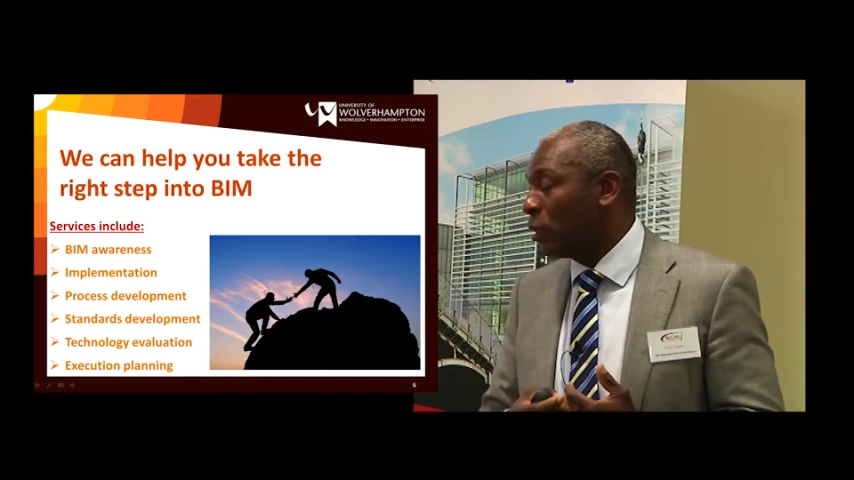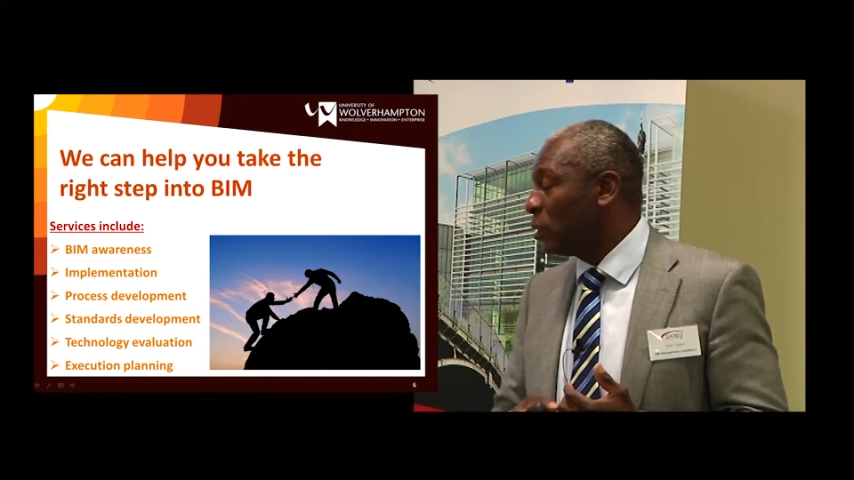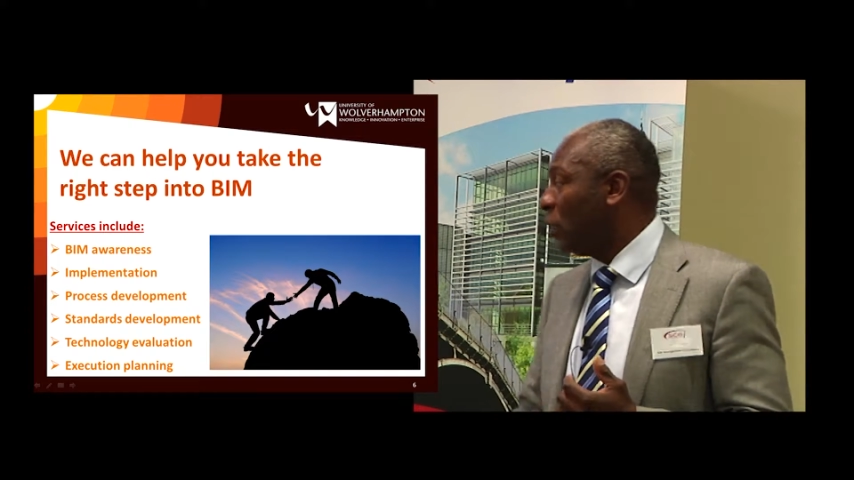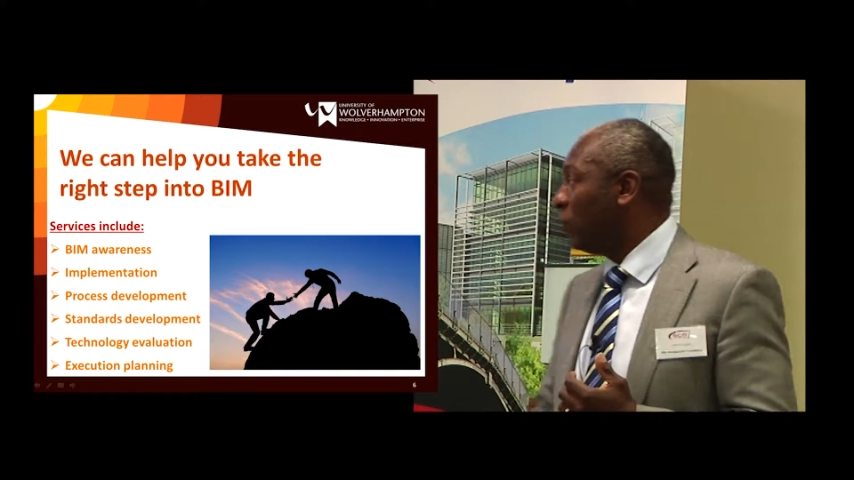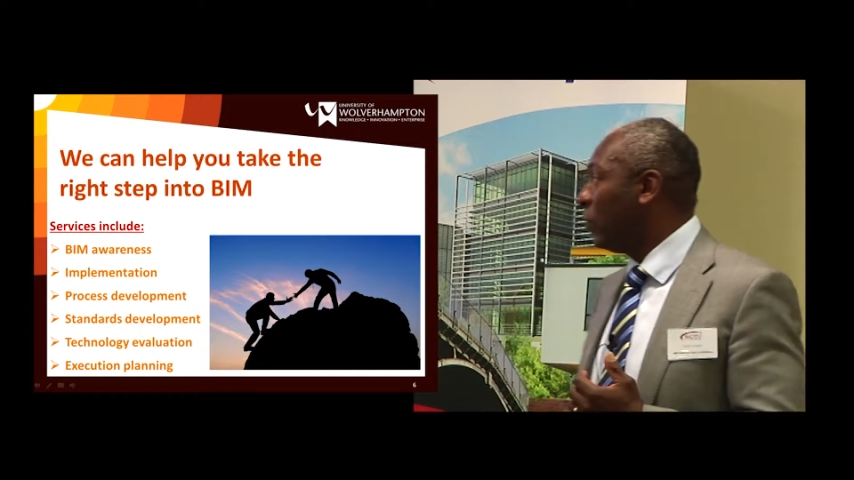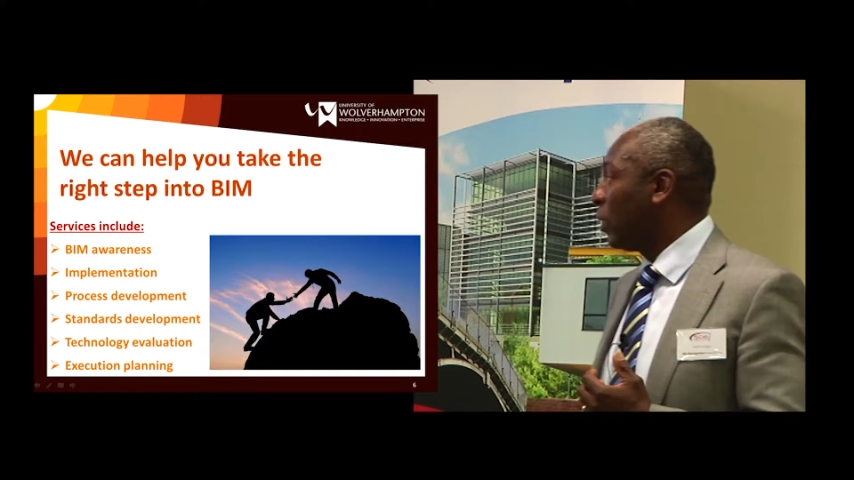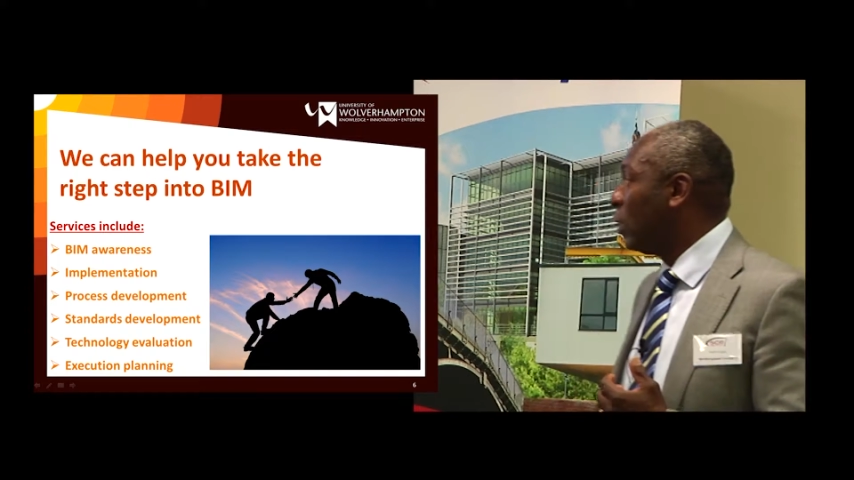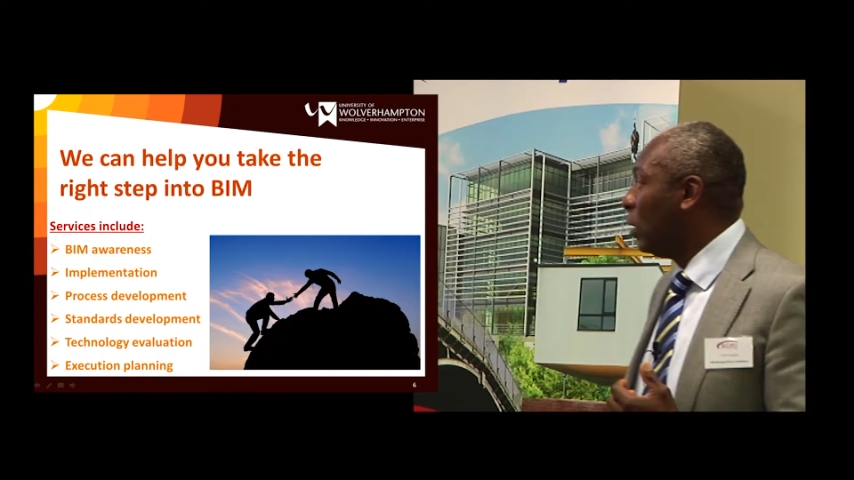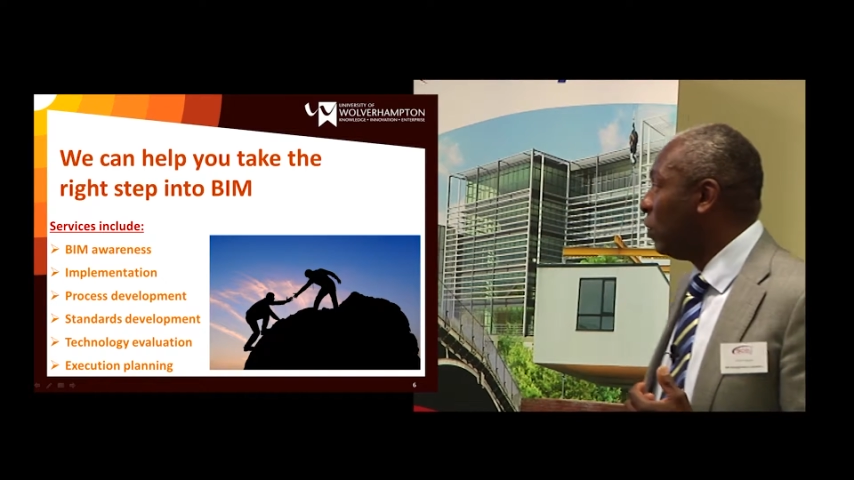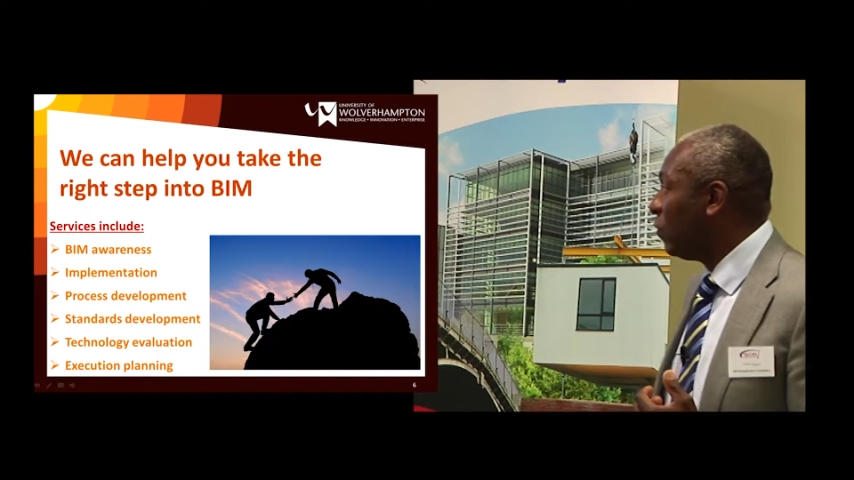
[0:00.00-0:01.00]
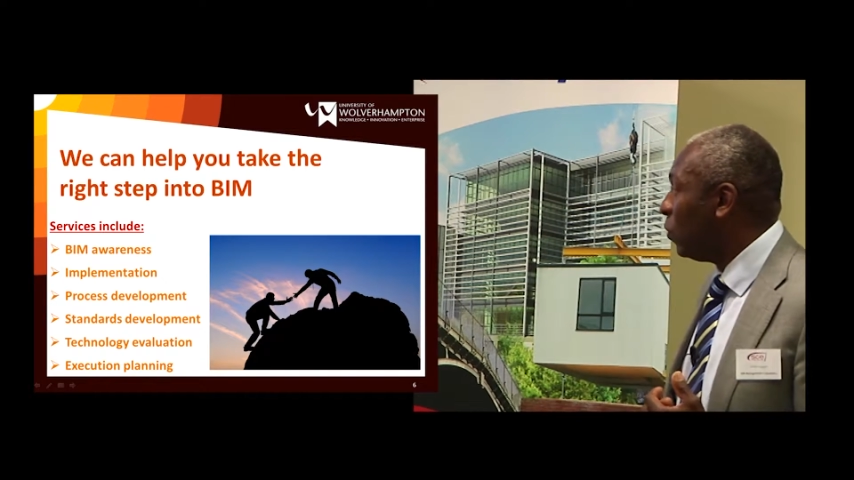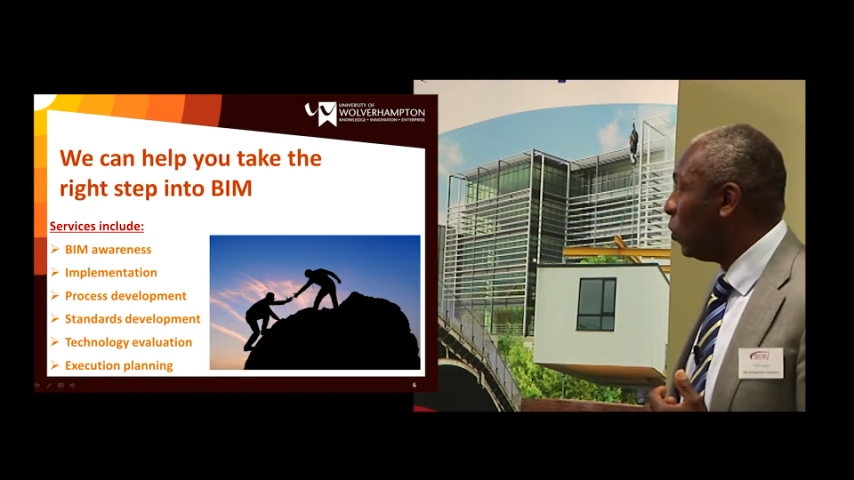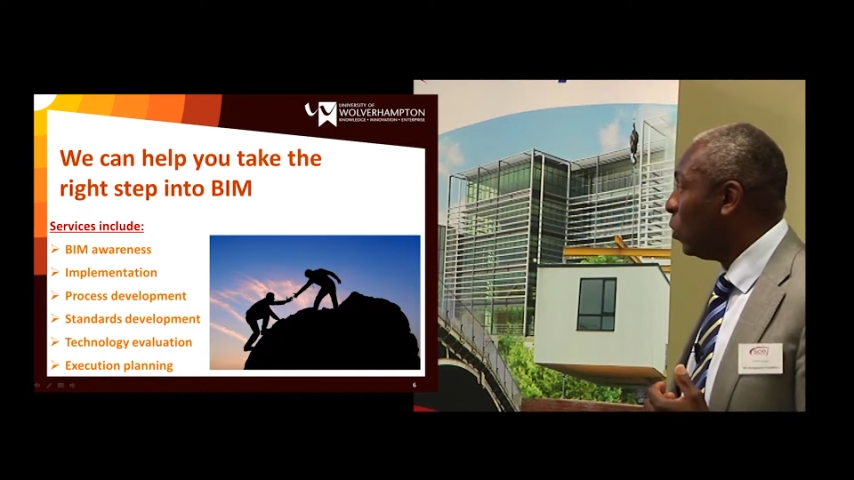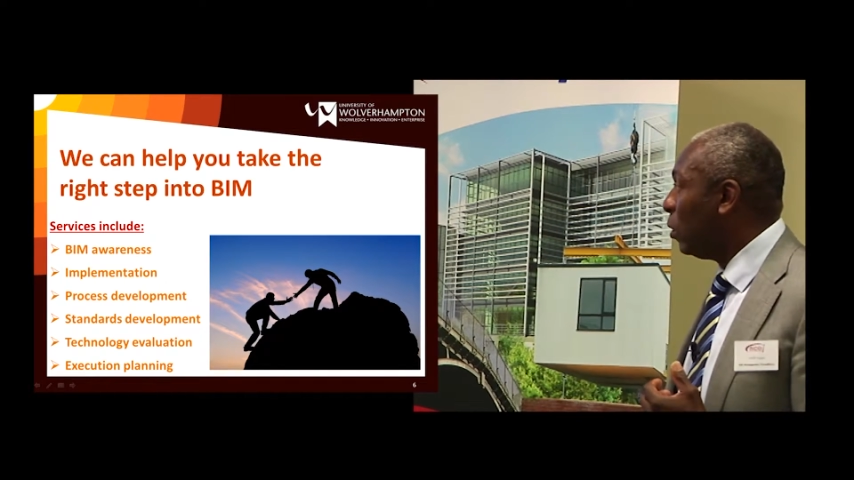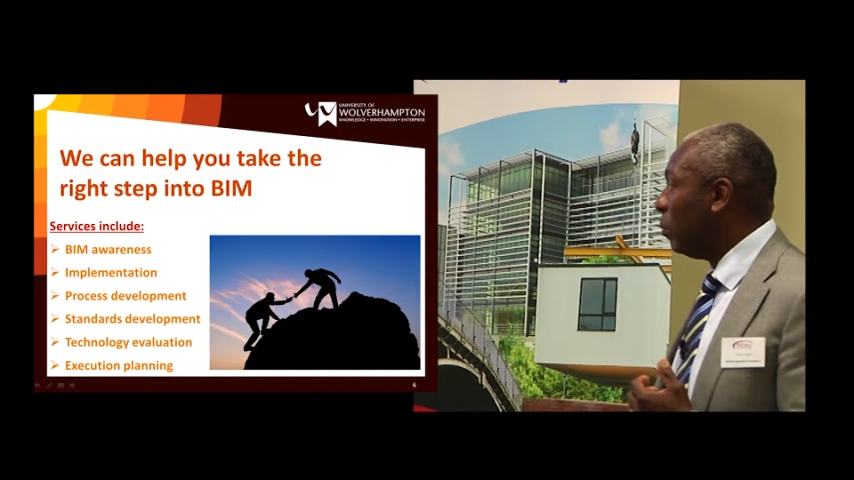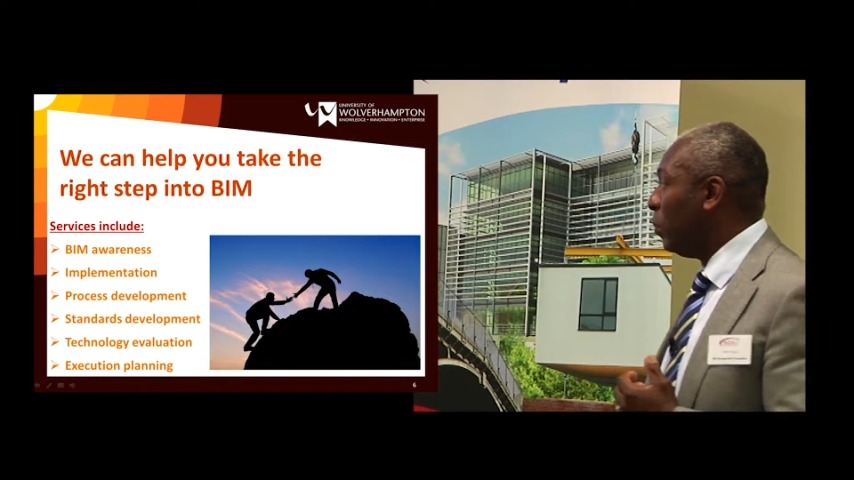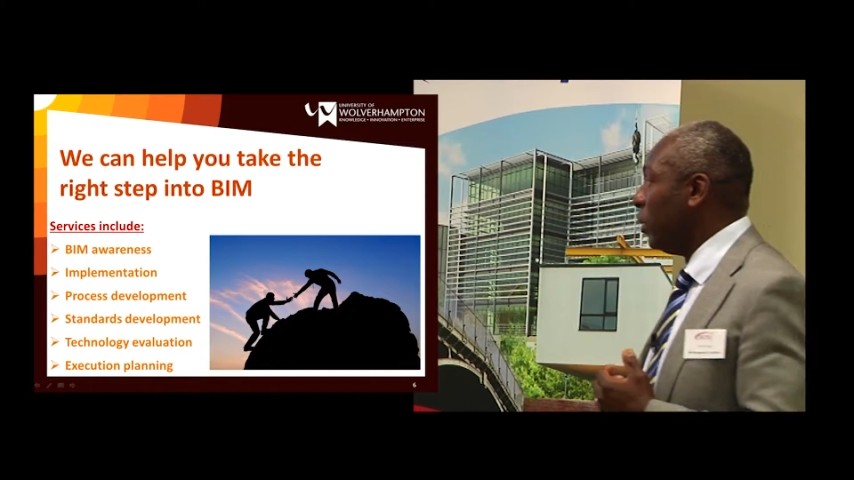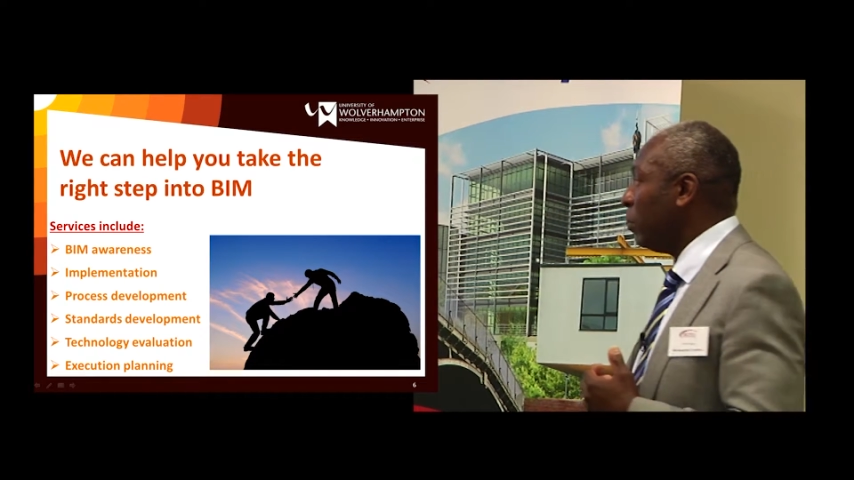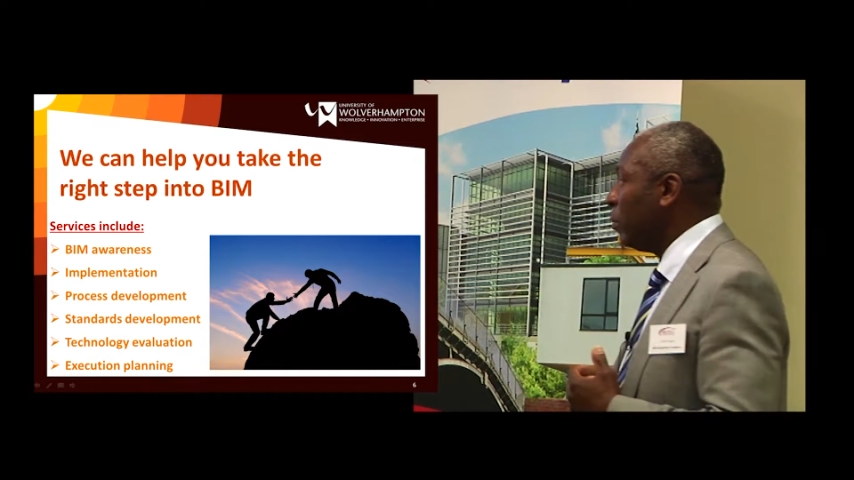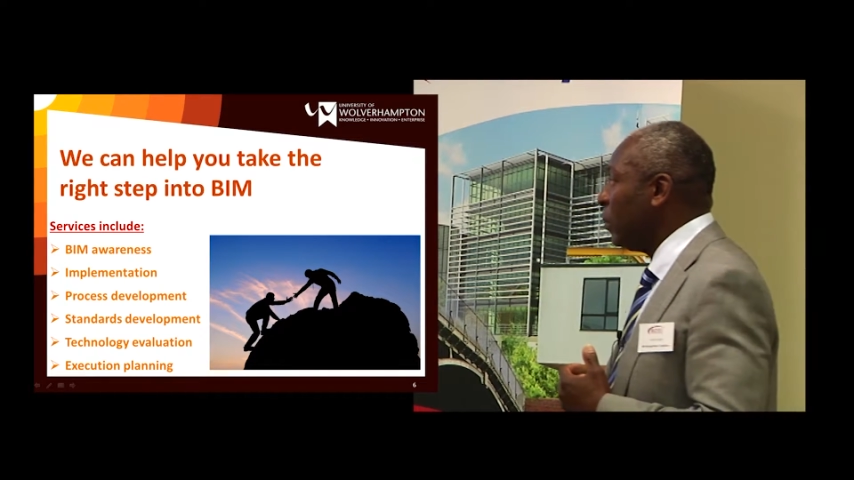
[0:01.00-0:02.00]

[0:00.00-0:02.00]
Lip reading: delivering for BIM.